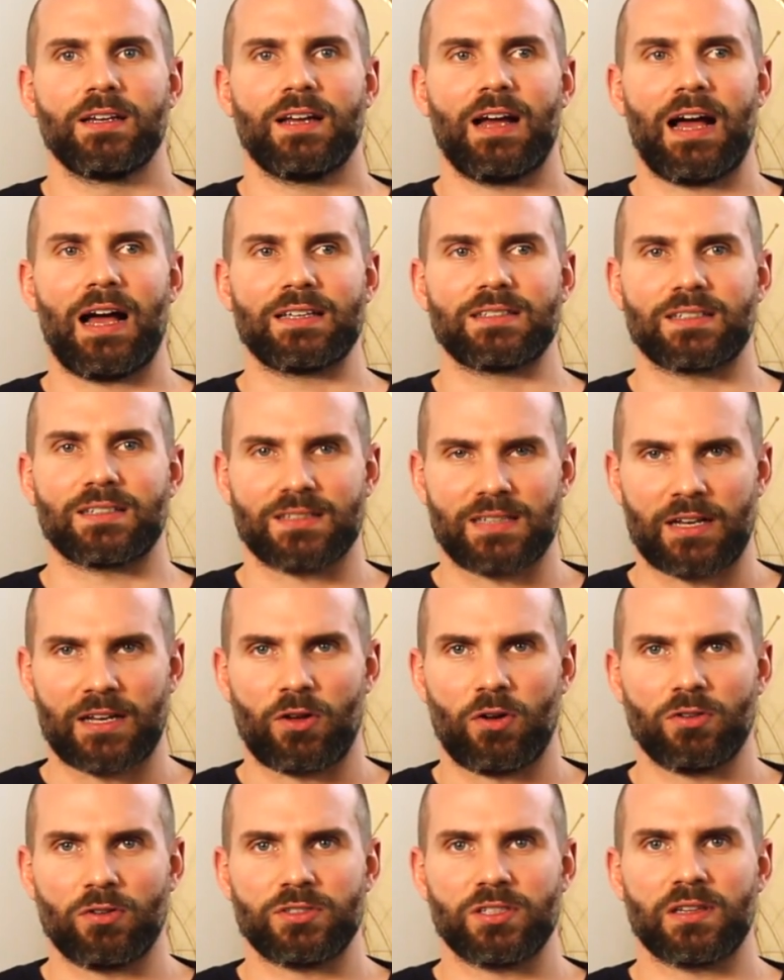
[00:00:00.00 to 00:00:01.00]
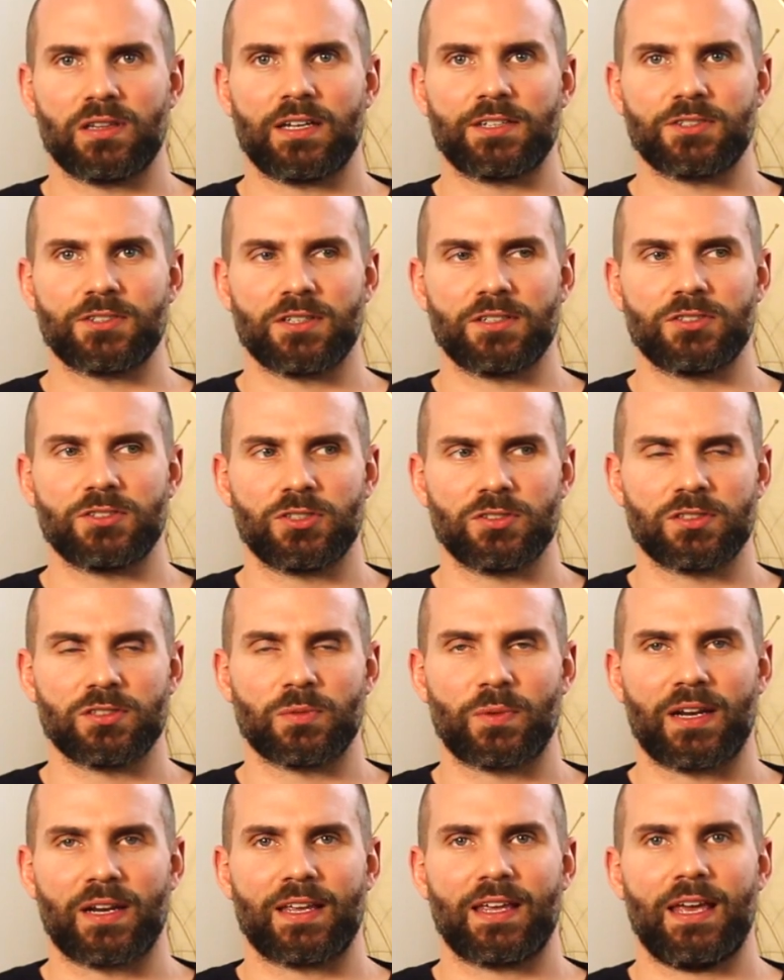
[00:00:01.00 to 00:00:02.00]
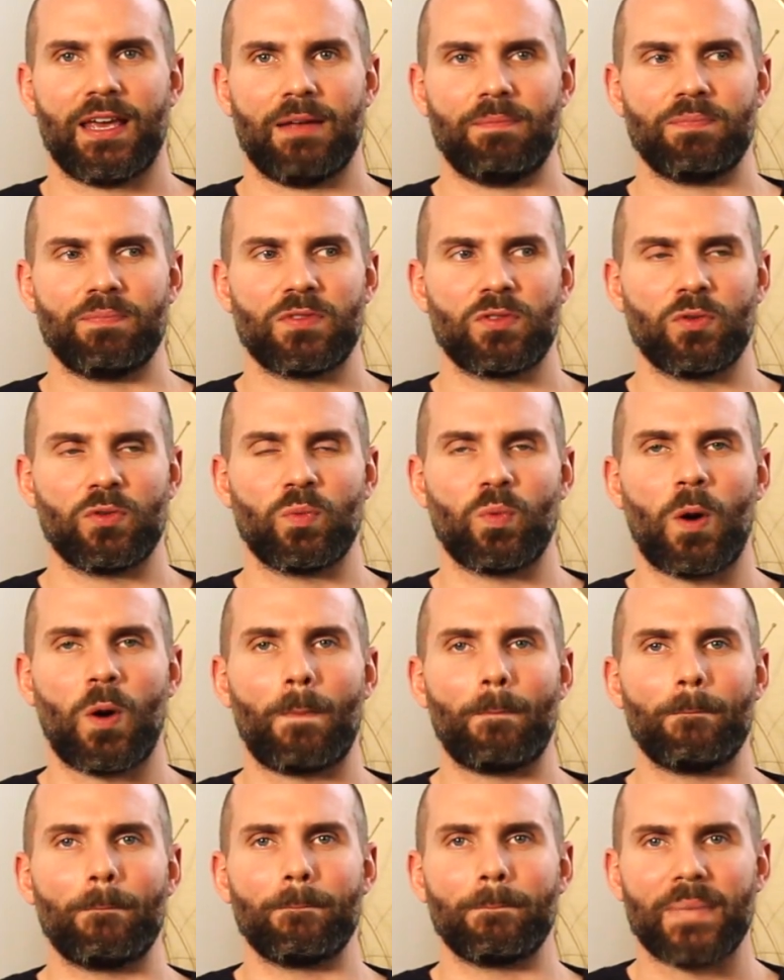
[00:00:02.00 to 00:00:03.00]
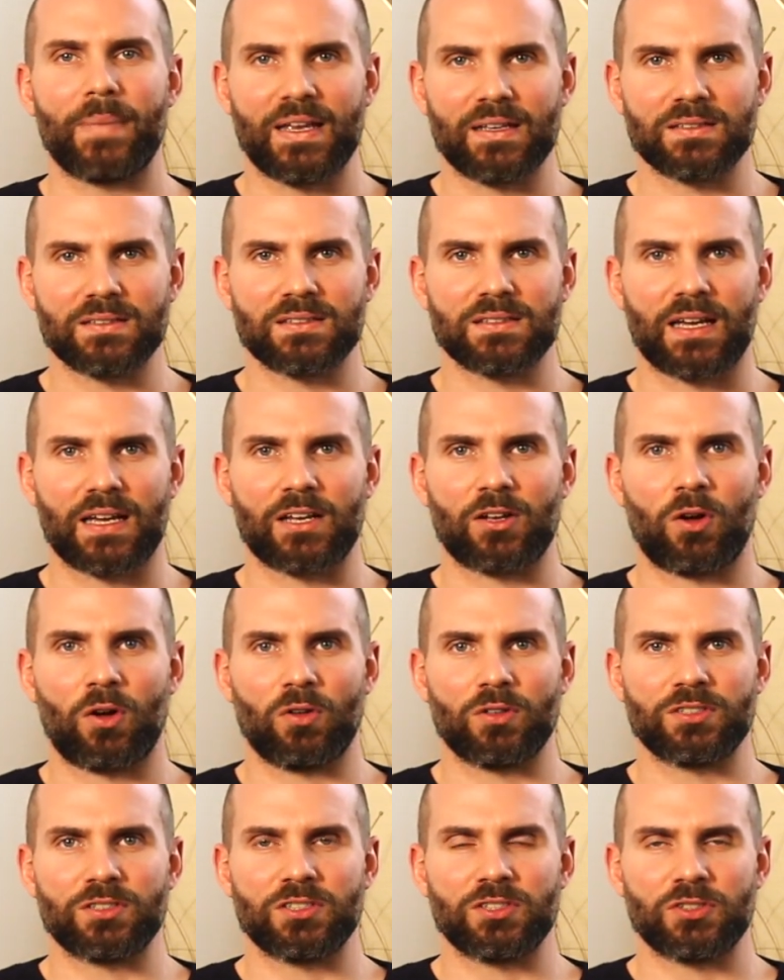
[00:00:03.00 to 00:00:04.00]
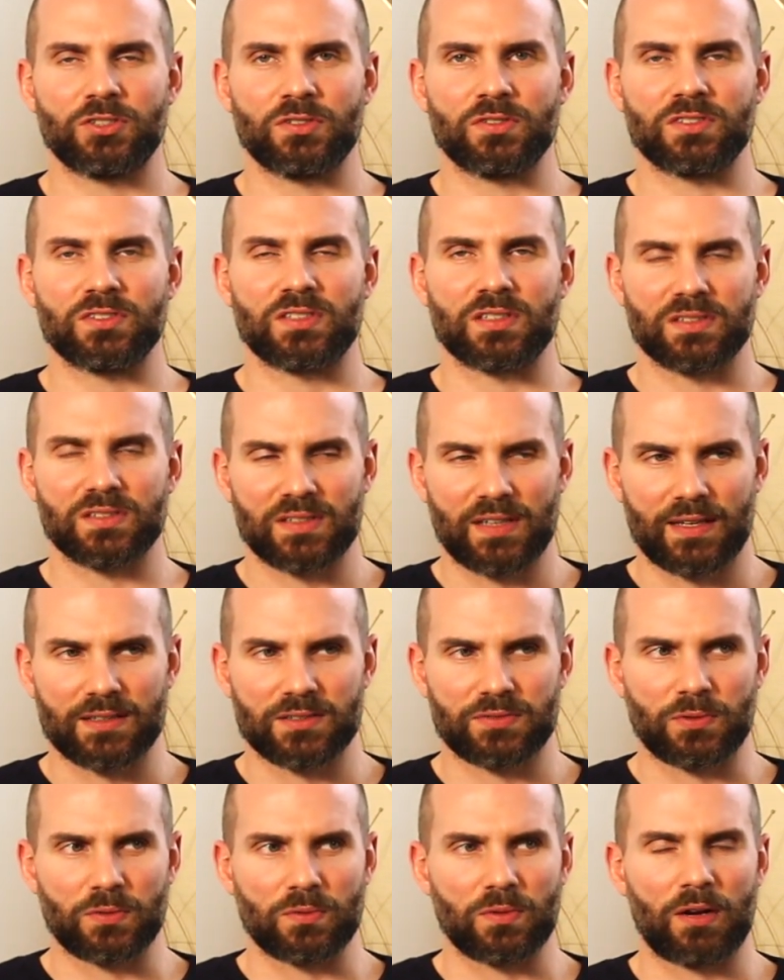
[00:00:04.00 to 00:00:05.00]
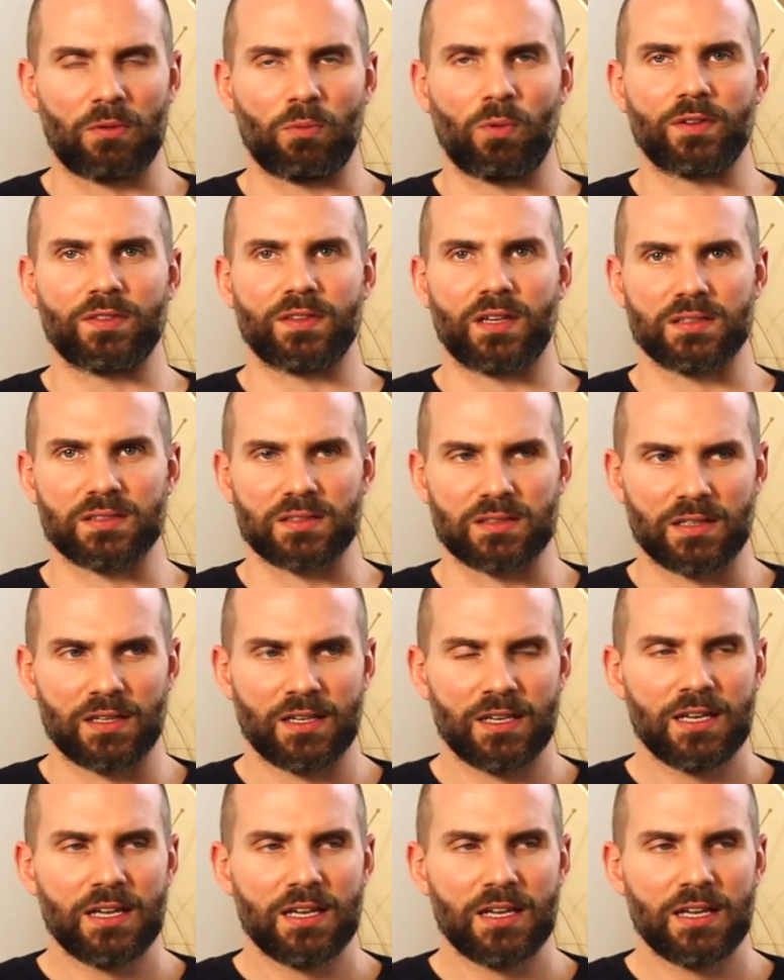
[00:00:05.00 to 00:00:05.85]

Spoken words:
as a psychology lecturer and tutor when it came to what makes psychology students successful and what doesn't.